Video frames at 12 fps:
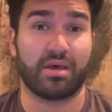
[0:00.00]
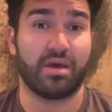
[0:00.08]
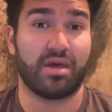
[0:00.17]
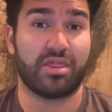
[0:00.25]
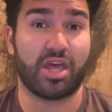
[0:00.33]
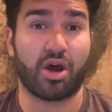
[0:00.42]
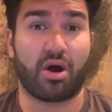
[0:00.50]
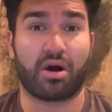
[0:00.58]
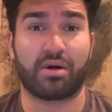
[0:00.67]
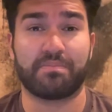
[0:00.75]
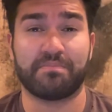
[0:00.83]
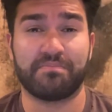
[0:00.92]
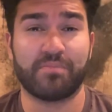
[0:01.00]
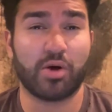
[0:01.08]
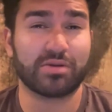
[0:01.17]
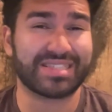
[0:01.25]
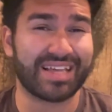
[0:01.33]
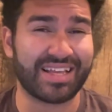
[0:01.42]
they are
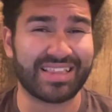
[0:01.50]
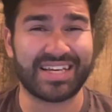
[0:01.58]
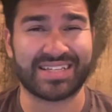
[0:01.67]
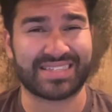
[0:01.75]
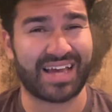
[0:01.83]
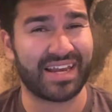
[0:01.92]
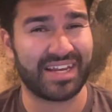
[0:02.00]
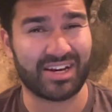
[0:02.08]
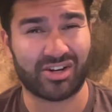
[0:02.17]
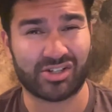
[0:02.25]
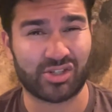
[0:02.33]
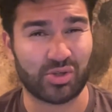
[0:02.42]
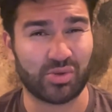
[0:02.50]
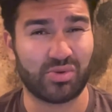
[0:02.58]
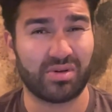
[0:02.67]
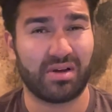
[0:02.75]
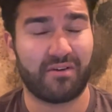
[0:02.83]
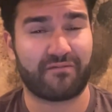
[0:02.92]
most likely a signing or
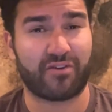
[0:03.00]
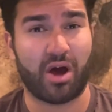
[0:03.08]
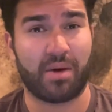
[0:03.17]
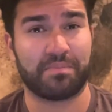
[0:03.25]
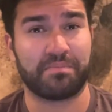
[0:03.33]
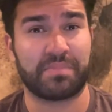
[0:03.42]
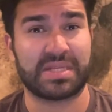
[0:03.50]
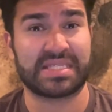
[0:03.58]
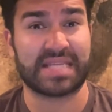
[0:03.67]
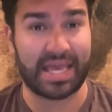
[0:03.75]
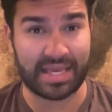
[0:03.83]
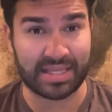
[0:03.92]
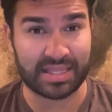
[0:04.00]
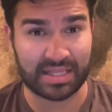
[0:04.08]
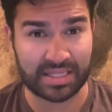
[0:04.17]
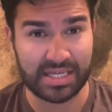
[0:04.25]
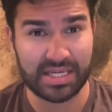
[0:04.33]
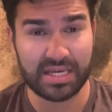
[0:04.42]
two from staying in the
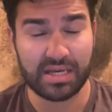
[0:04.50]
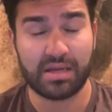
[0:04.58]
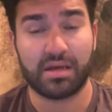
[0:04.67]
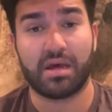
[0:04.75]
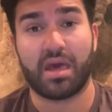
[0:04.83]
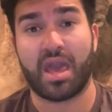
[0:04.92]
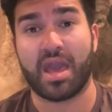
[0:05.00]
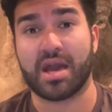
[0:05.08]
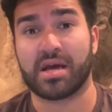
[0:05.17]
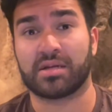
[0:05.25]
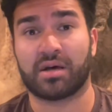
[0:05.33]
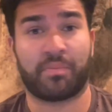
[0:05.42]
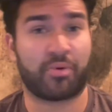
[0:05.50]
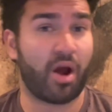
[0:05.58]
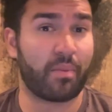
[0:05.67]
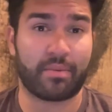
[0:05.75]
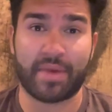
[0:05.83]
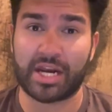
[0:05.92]
league and a
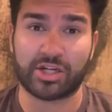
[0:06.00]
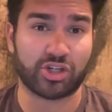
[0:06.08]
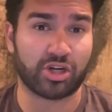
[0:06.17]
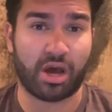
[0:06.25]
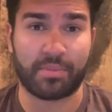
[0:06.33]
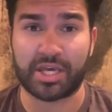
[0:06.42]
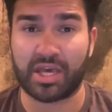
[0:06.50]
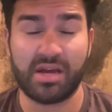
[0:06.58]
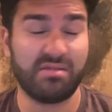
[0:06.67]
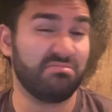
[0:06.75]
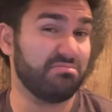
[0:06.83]
proper manager coming in.